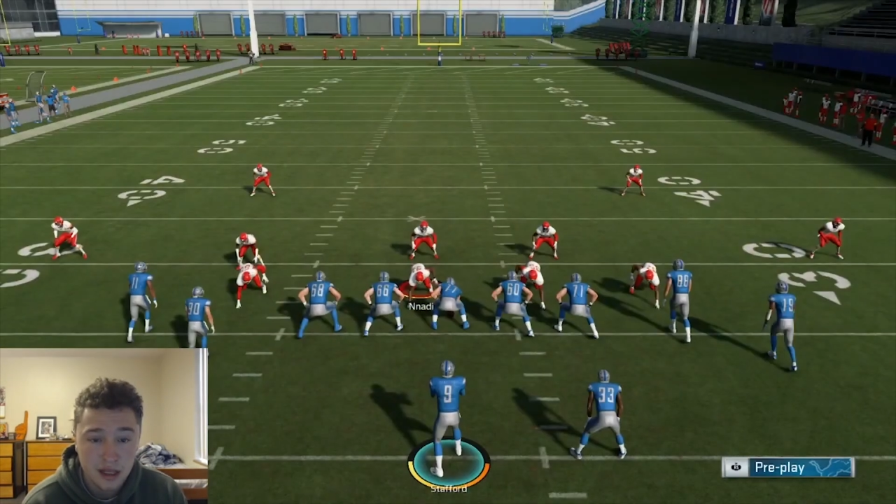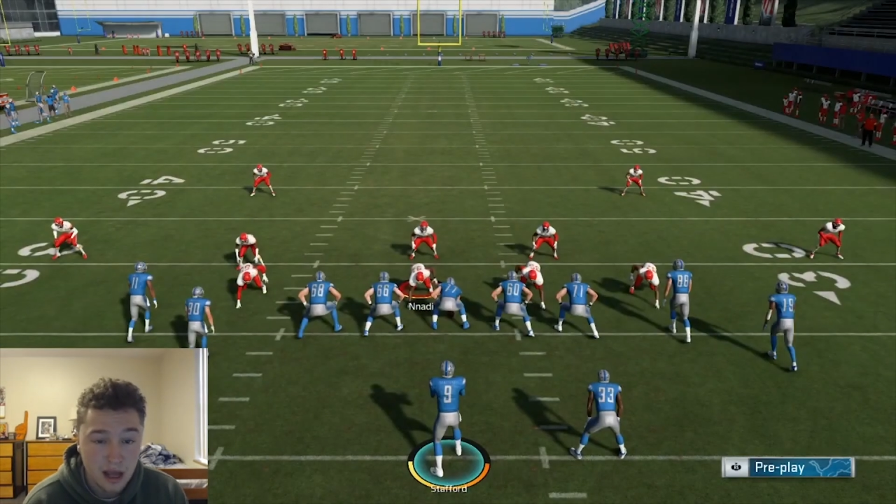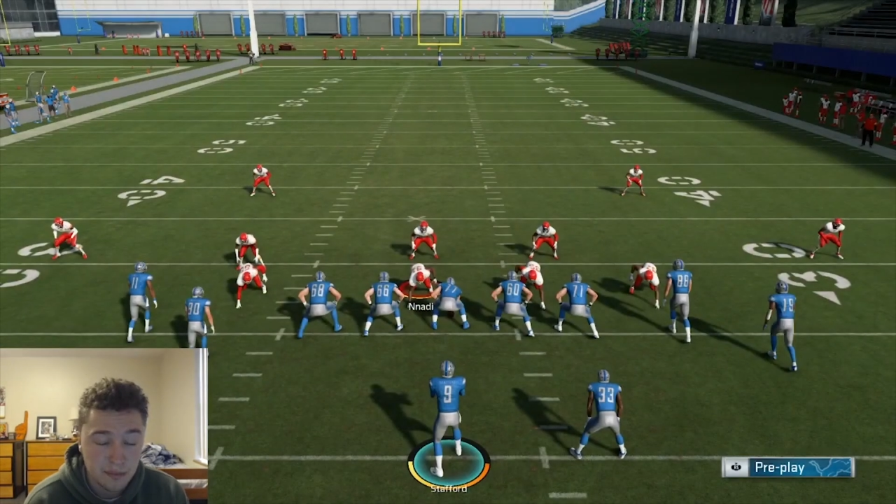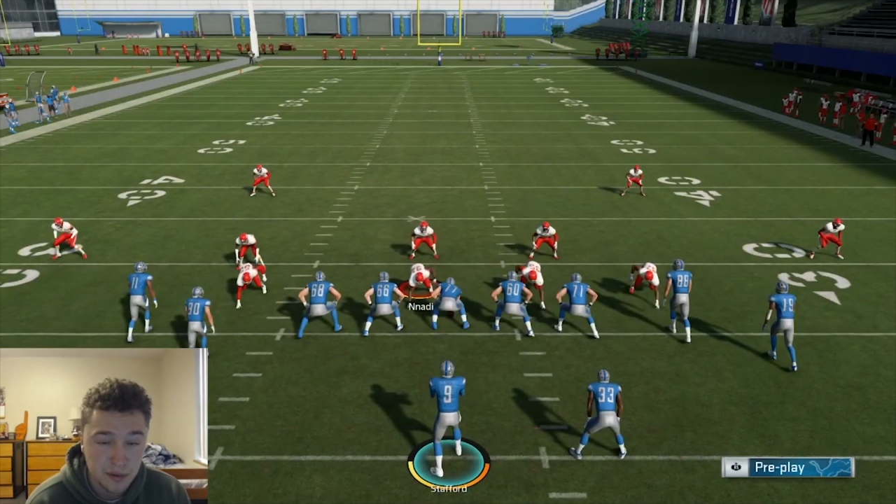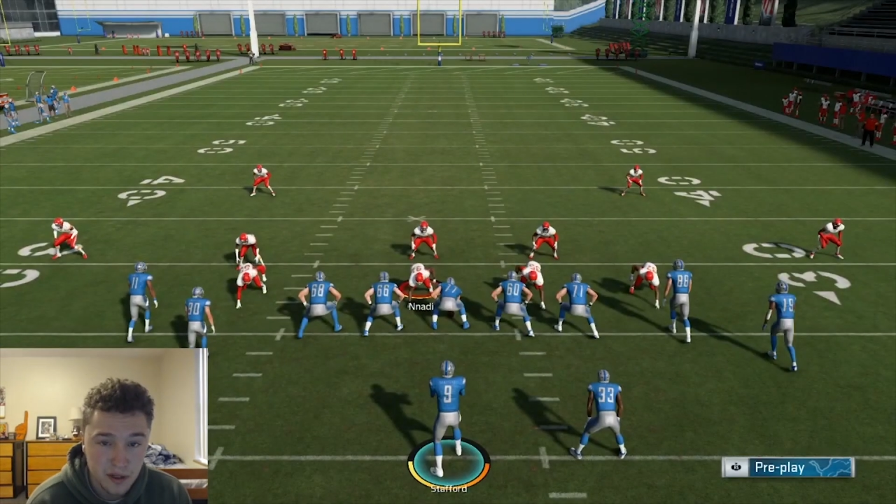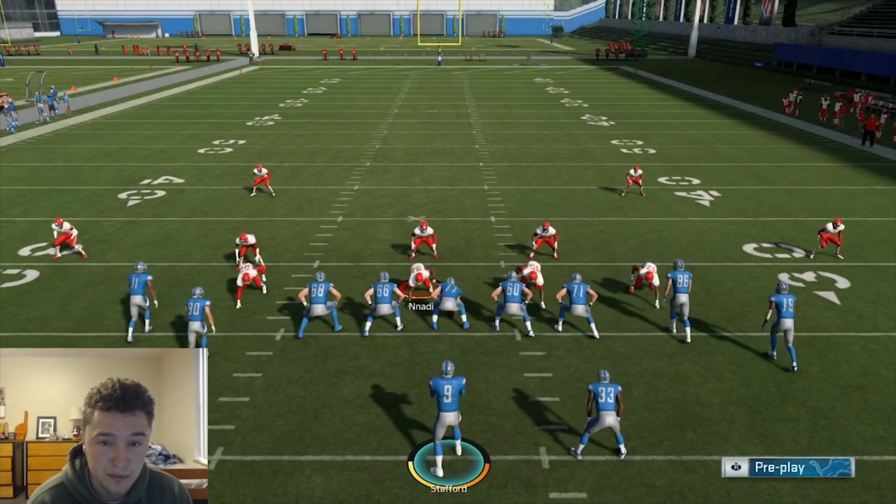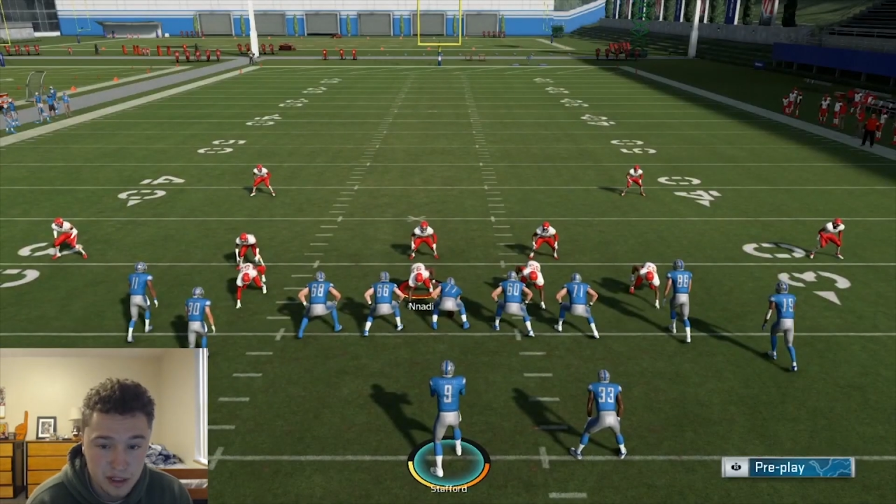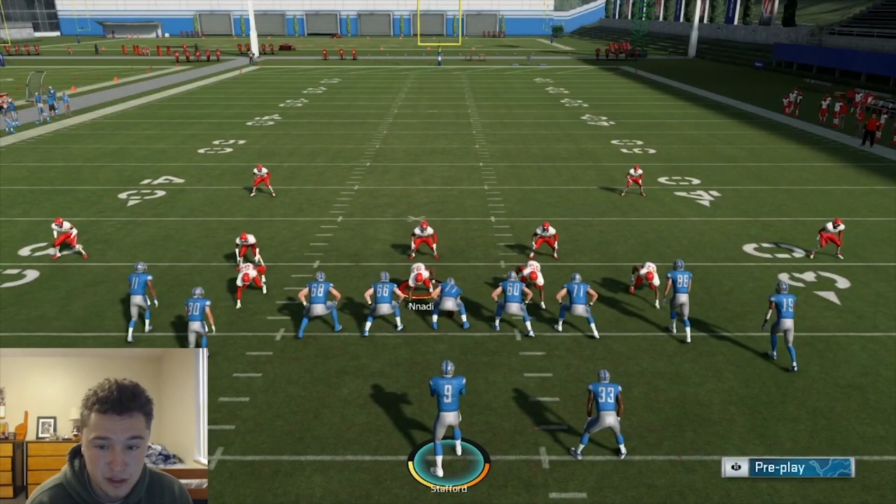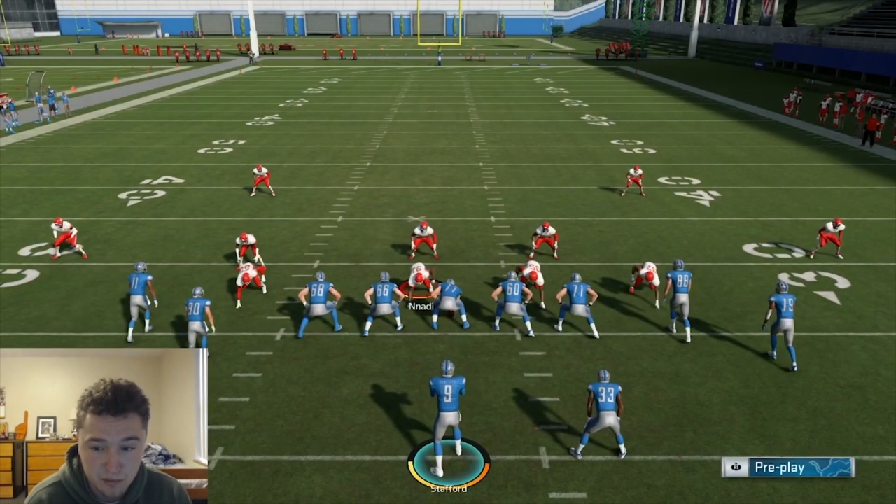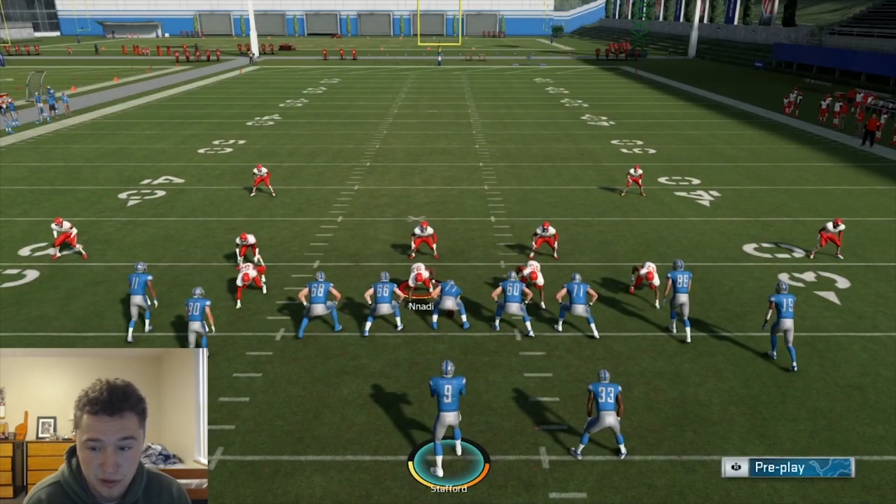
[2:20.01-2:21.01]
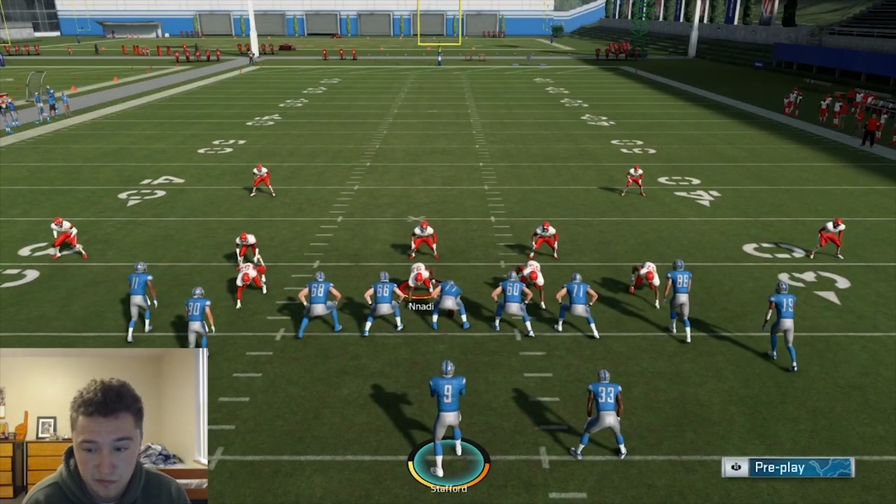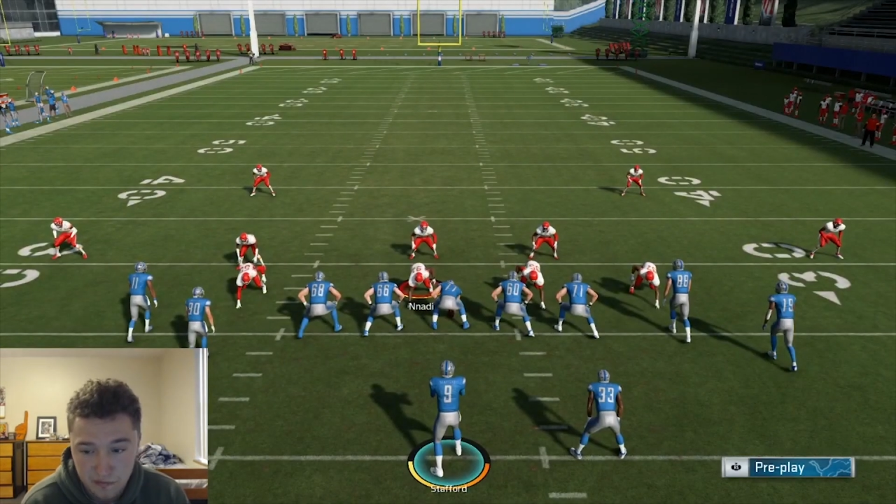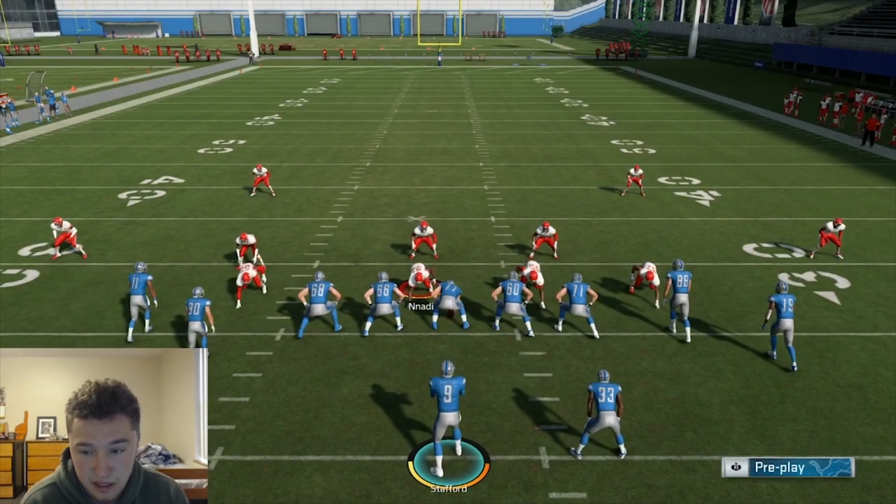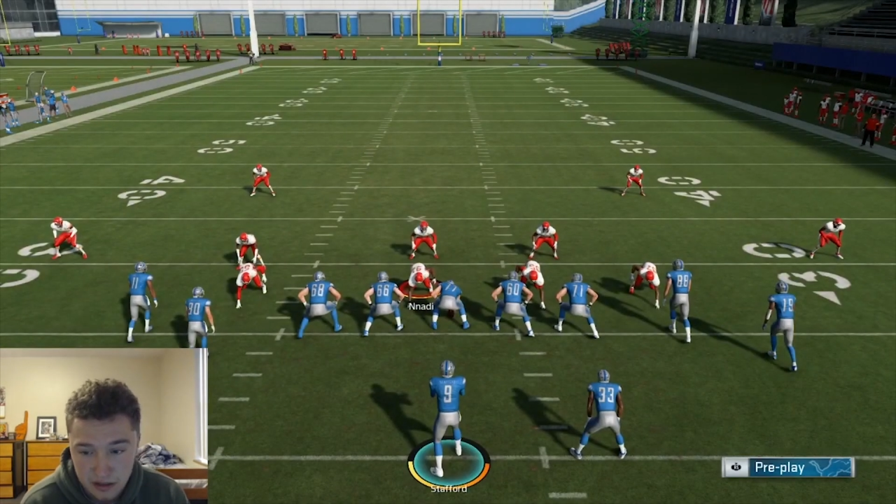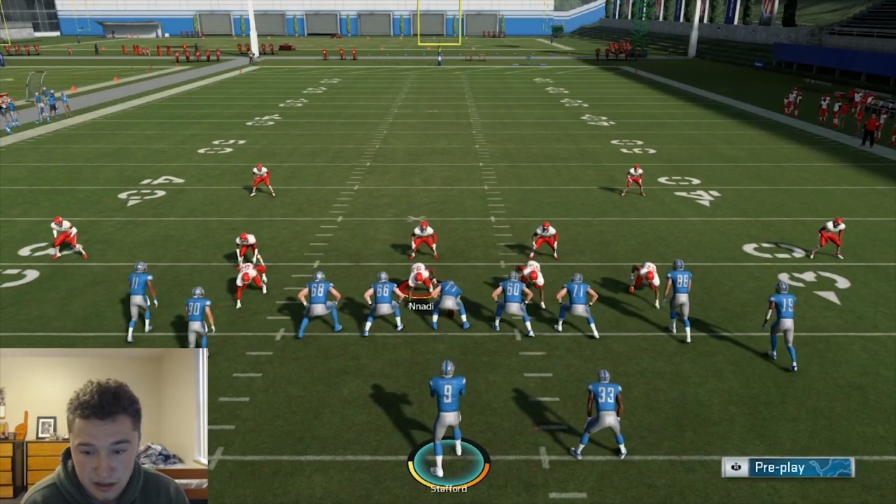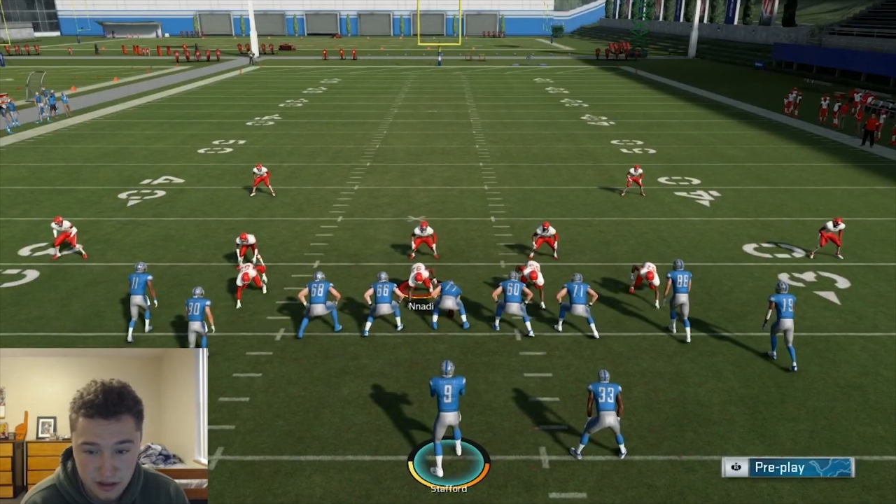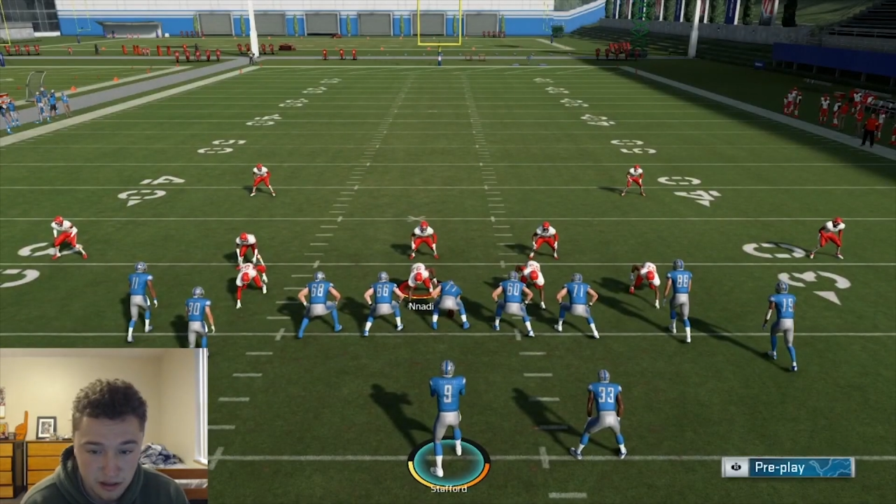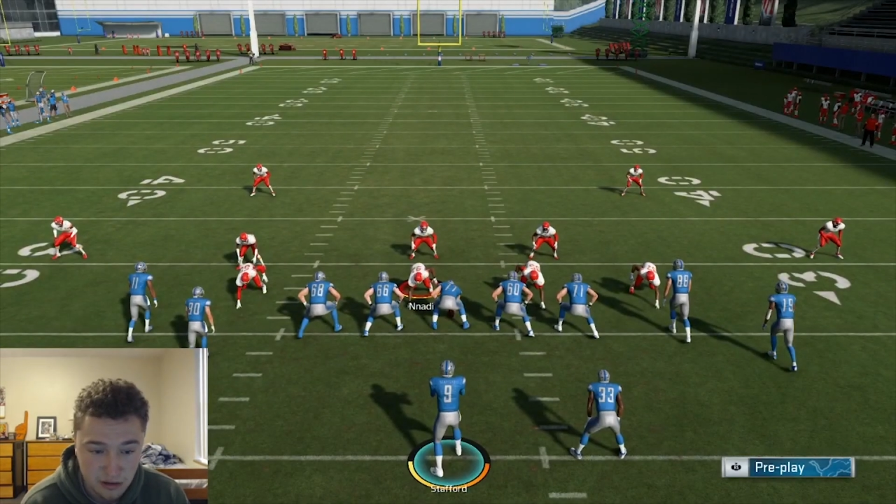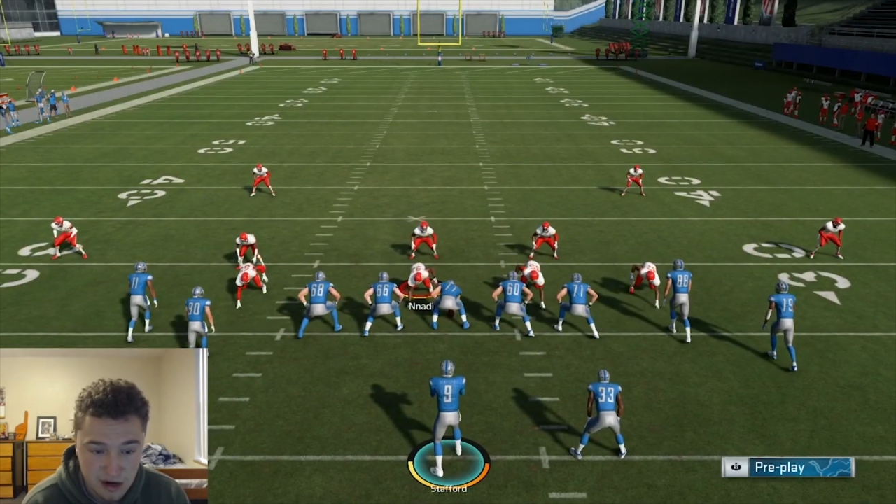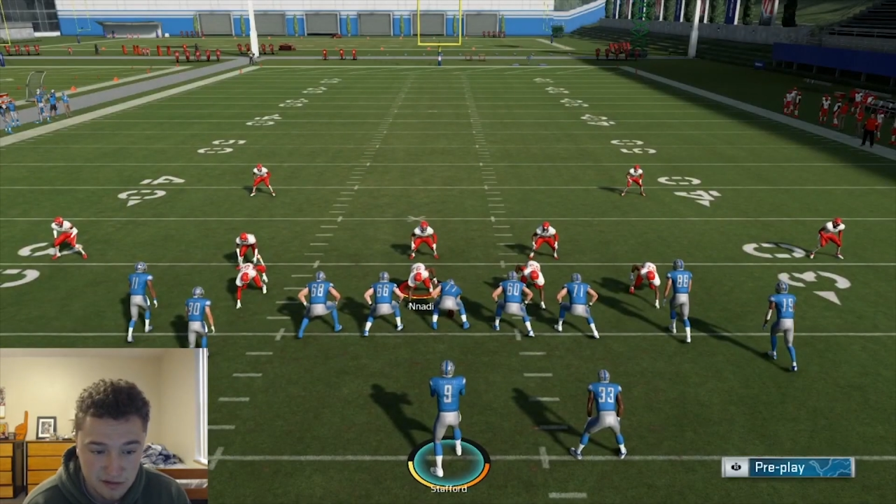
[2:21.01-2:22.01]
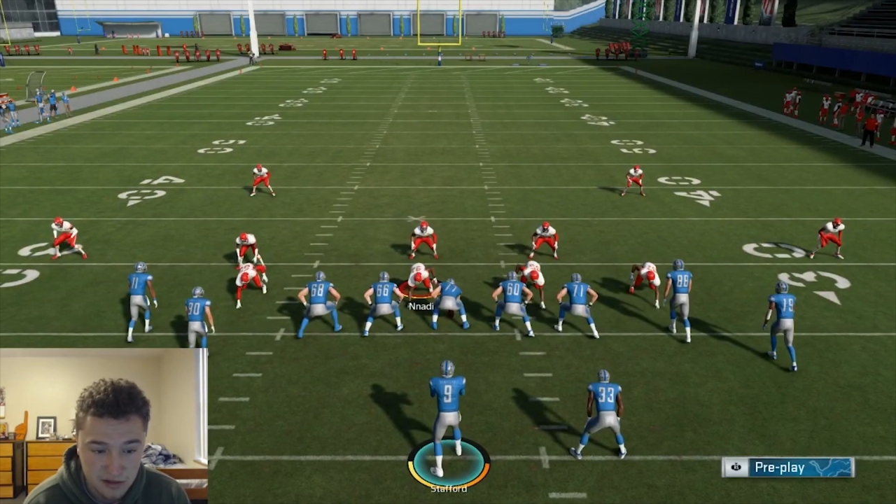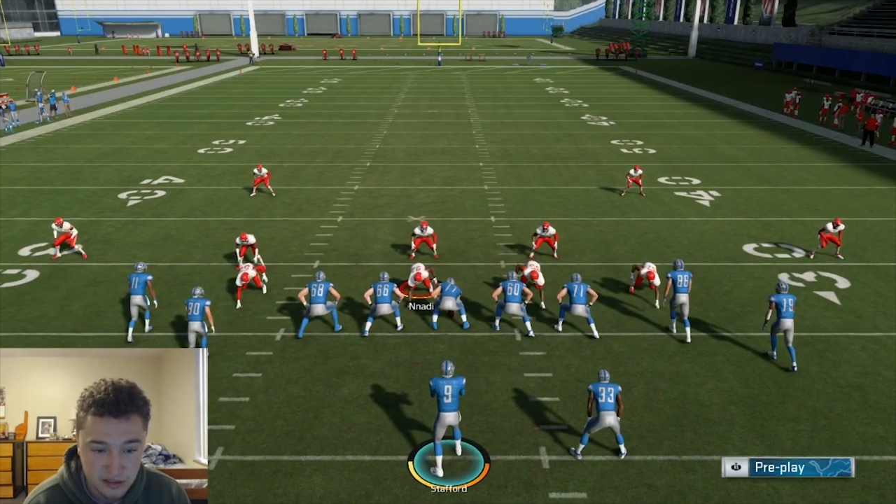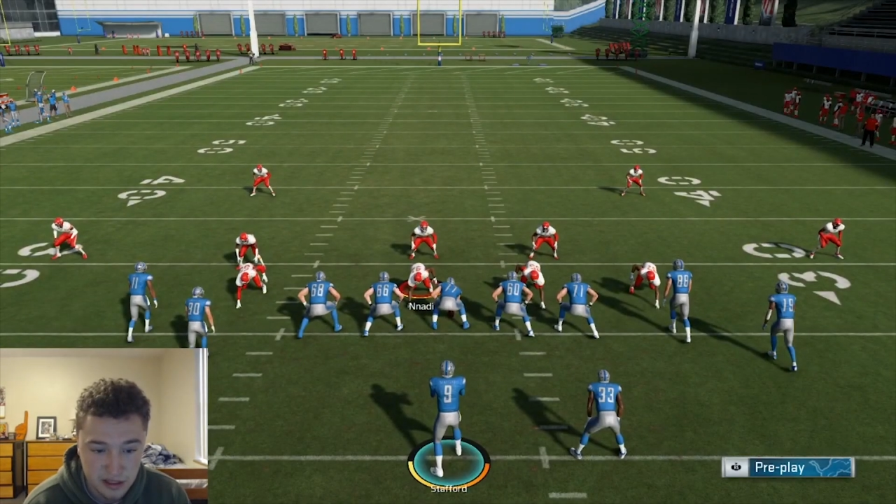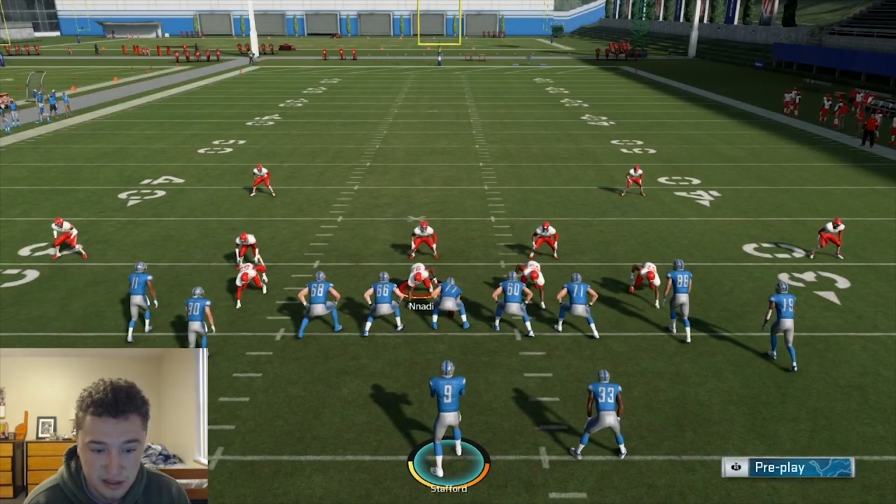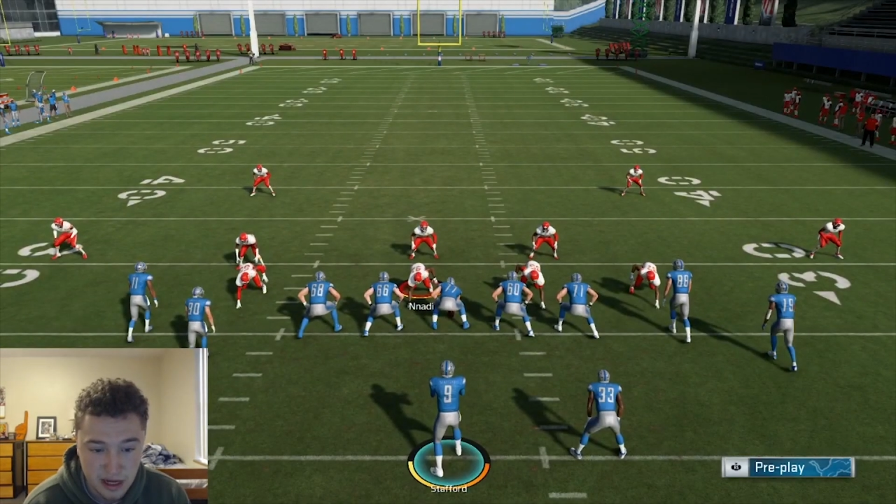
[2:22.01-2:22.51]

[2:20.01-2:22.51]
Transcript: and pretty much perfect the craft right there.